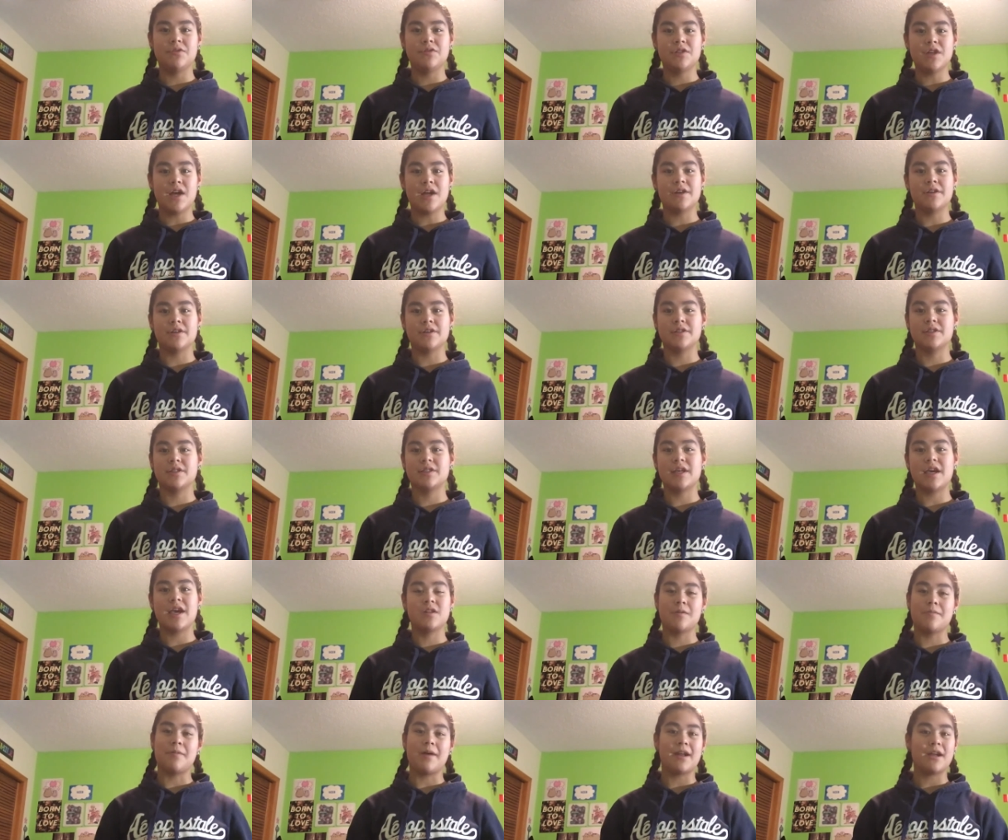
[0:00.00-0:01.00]
genders,
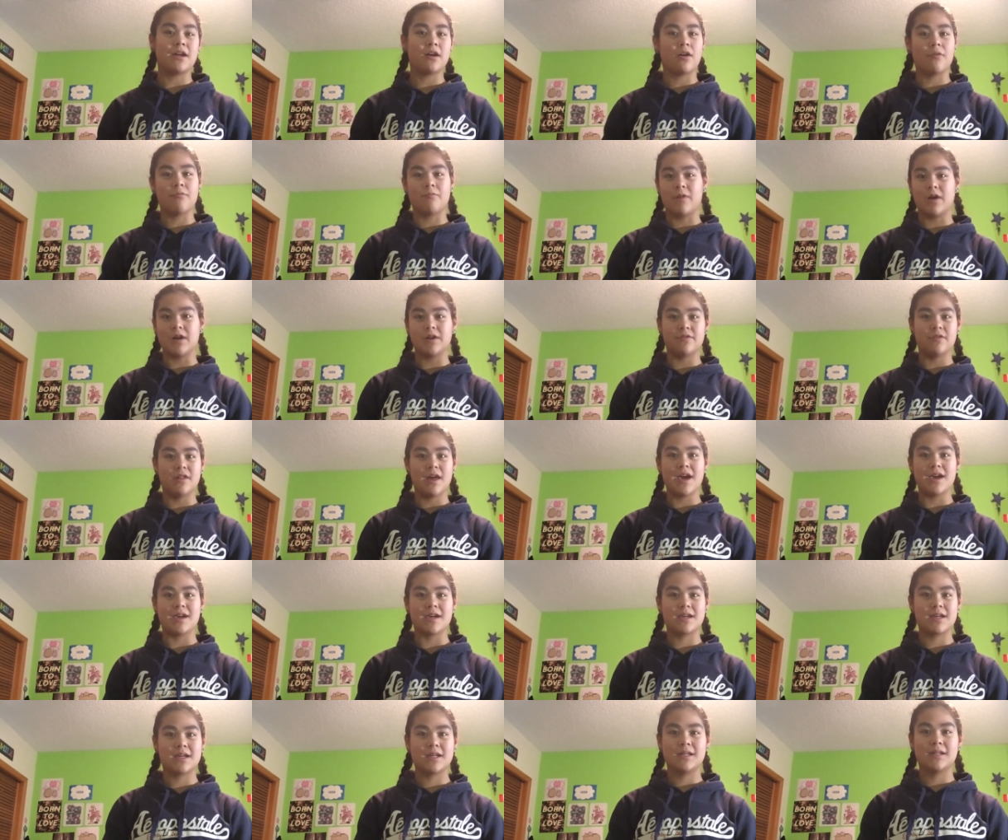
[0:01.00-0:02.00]
depending on what you
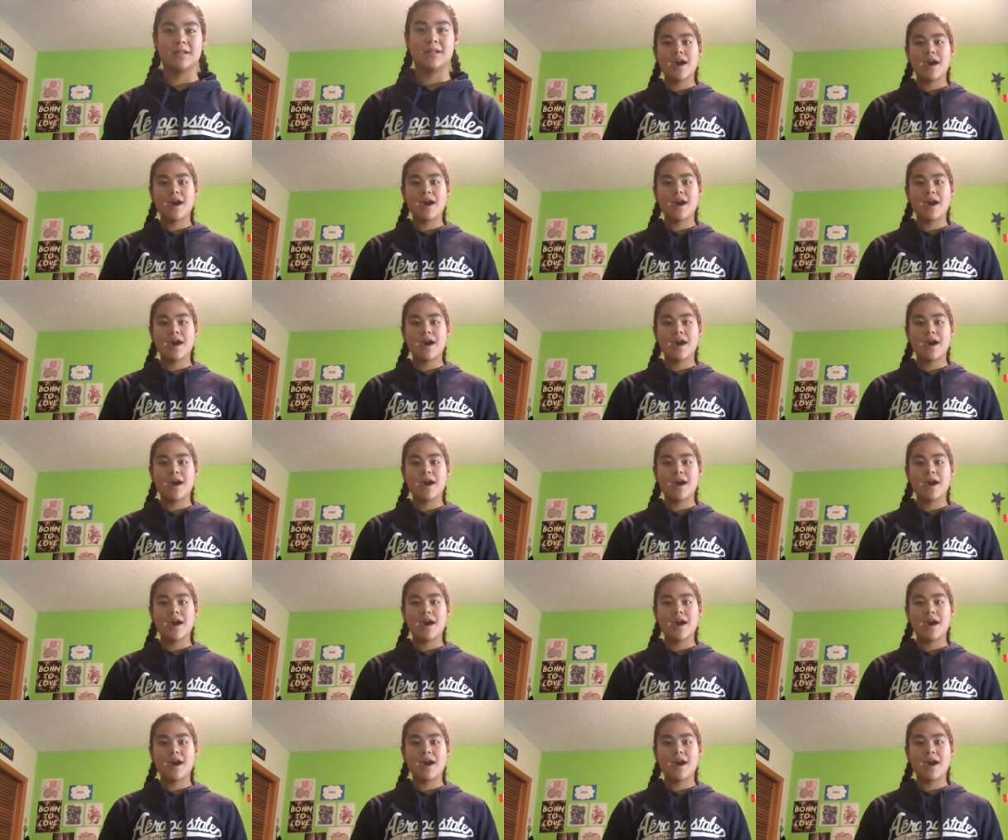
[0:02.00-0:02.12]
like.